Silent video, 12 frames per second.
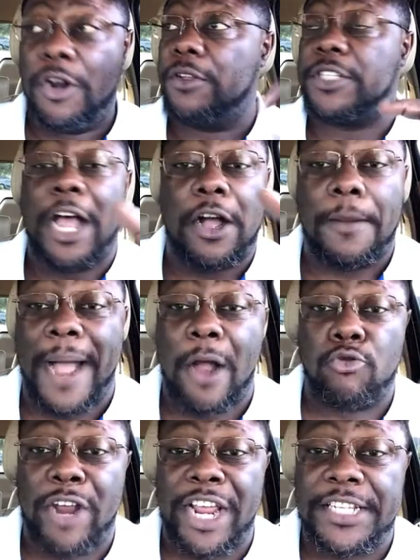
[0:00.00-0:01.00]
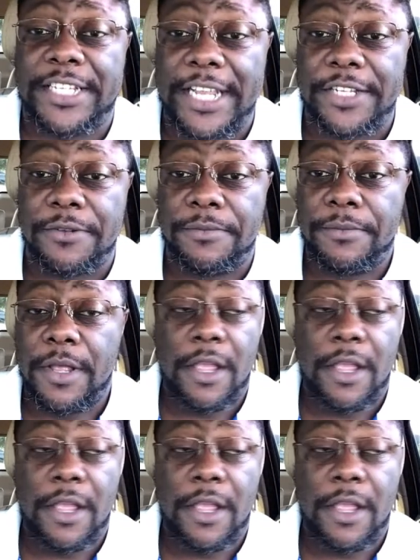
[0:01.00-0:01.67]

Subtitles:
don't talk about racism.